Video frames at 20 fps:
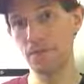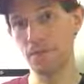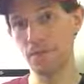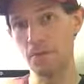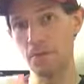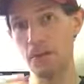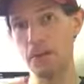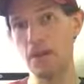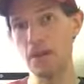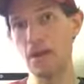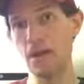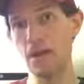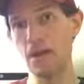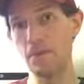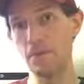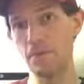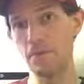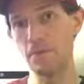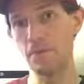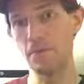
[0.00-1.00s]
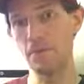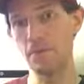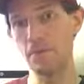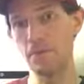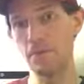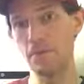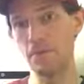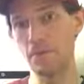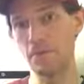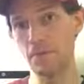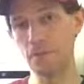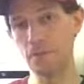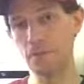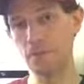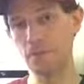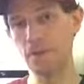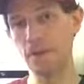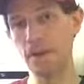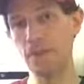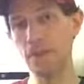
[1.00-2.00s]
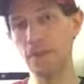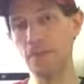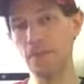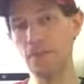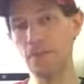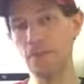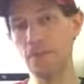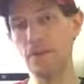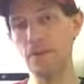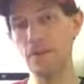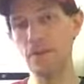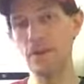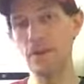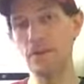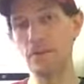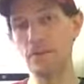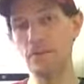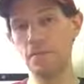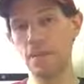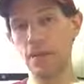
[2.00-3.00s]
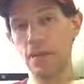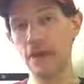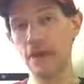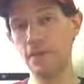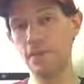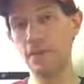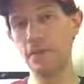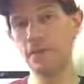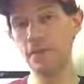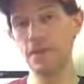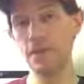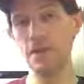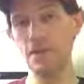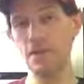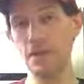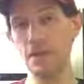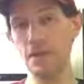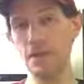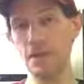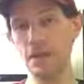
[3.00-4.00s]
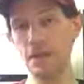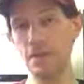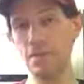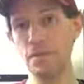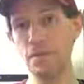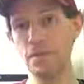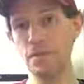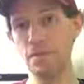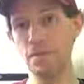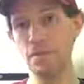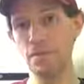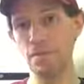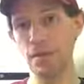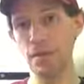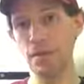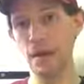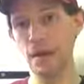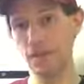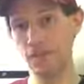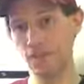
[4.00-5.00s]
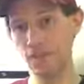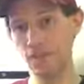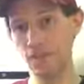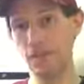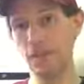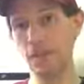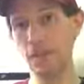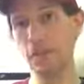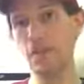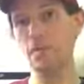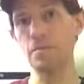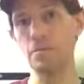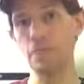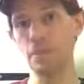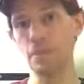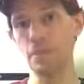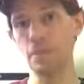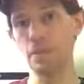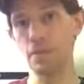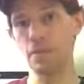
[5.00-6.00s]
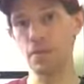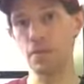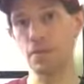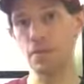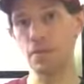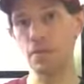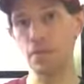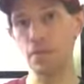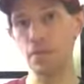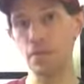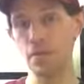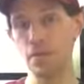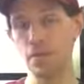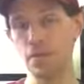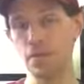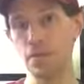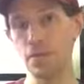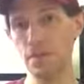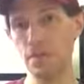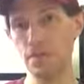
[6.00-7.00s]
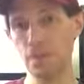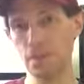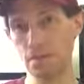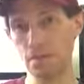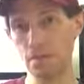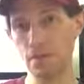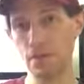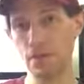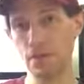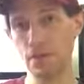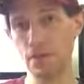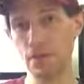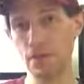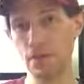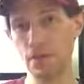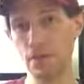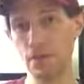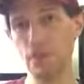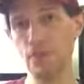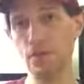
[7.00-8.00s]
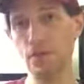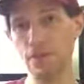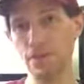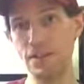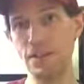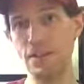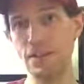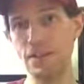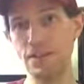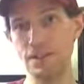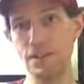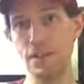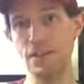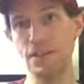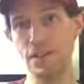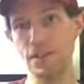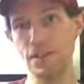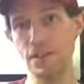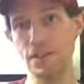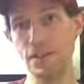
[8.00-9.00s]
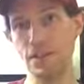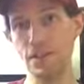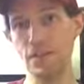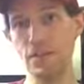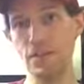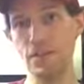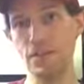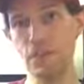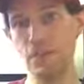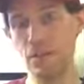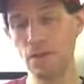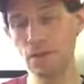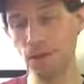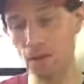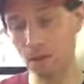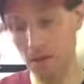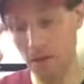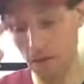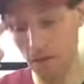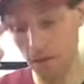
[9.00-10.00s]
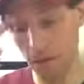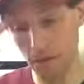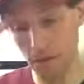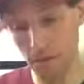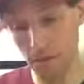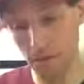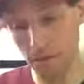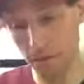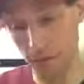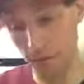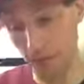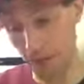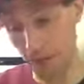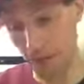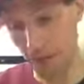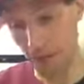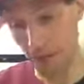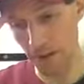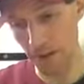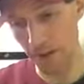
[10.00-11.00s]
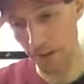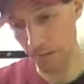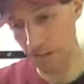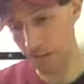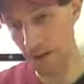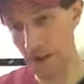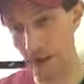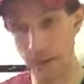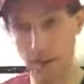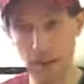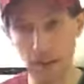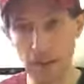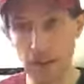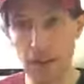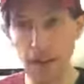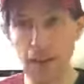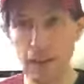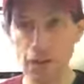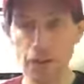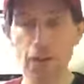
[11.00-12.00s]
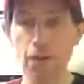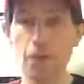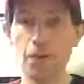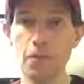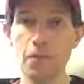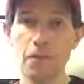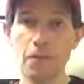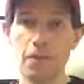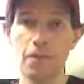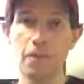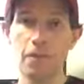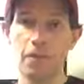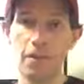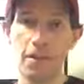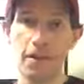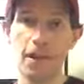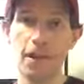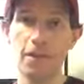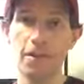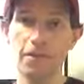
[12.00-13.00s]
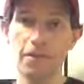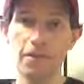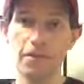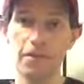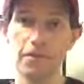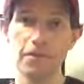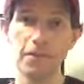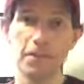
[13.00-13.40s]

bringing up, from preventing. By having a PD-1 inhibitor, it might actually bring up your good T cell count. But I don't know, because I don't have